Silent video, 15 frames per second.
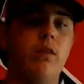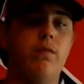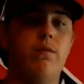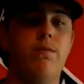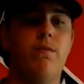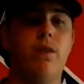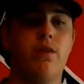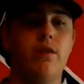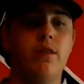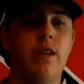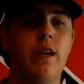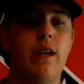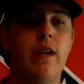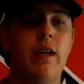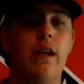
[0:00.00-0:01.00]
First
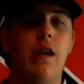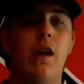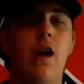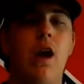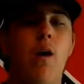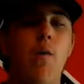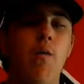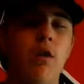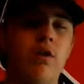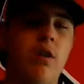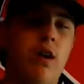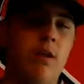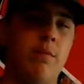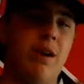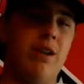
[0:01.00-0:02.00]
thing, I want to
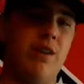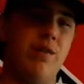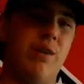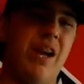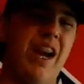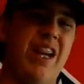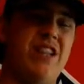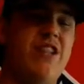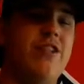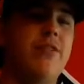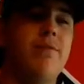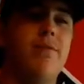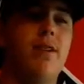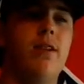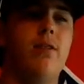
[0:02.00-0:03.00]
talk about location,
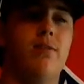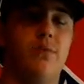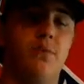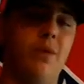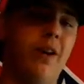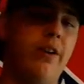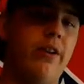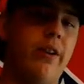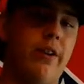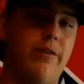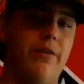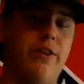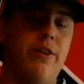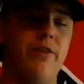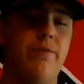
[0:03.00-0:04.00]
is where you're going to
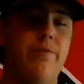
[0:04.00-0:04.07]
fish it.